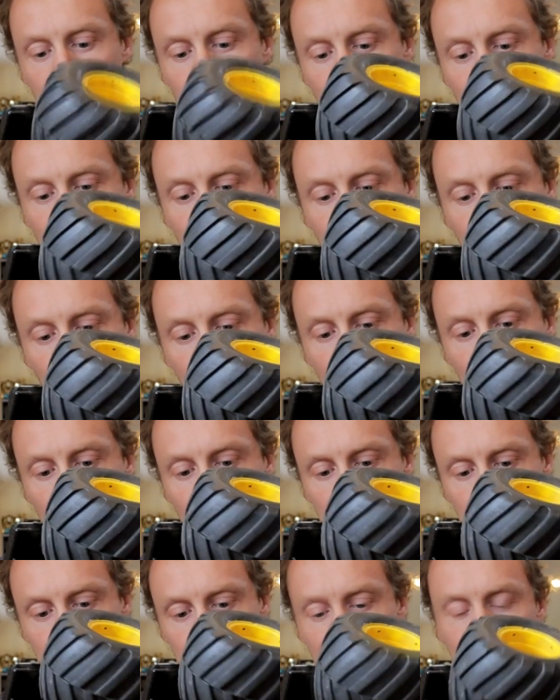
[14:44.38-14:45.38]
I can't
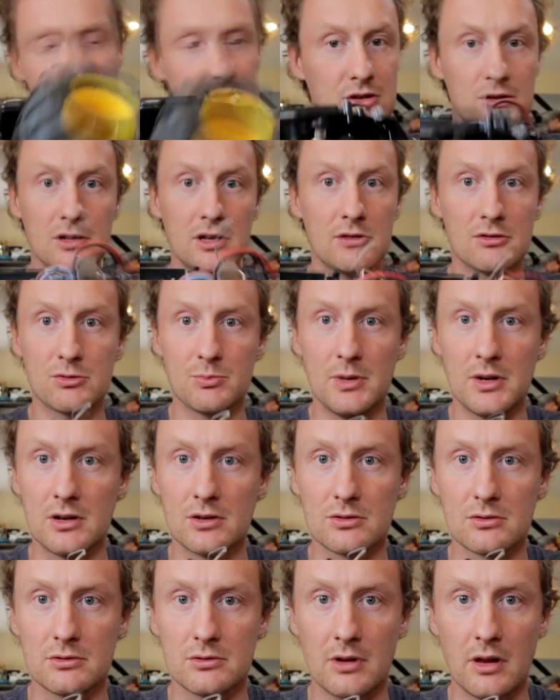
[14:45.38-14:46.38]
remember, but it's a good little speed
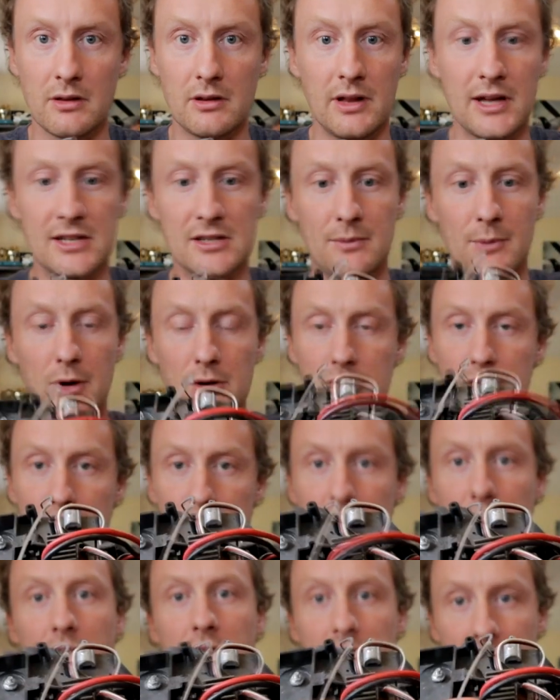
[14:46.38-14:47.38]
controller nonetheless. I'm also
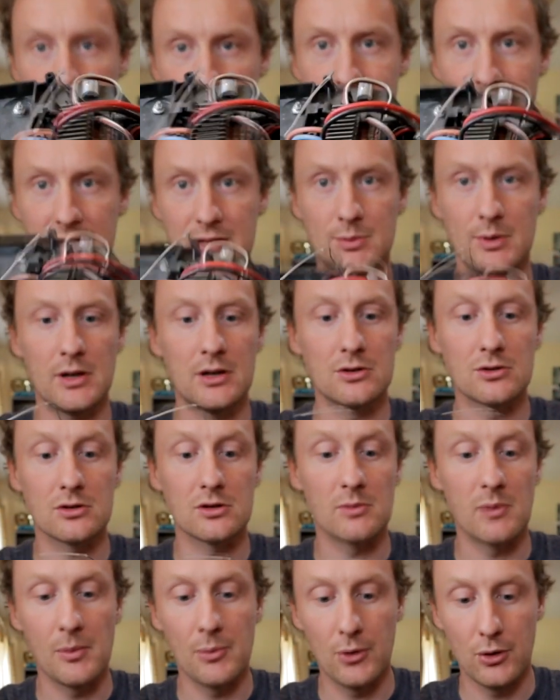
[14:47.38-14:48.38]
using this exact speed
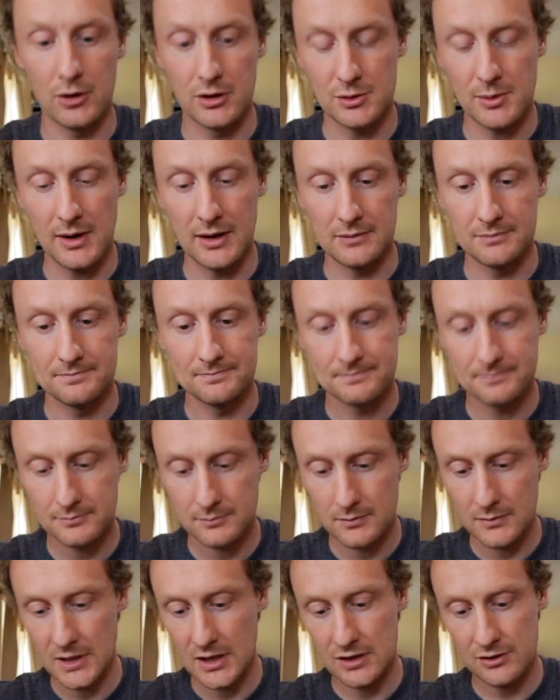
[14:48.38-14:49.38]
controller in my boat as well.
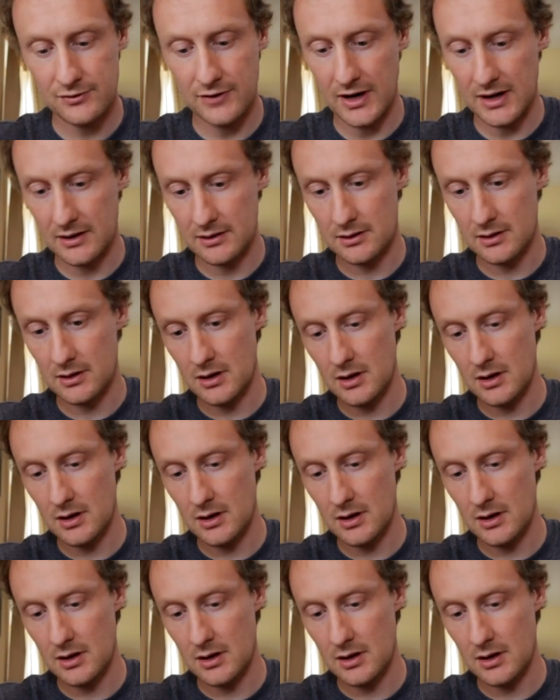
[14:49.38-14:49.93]
It's fine.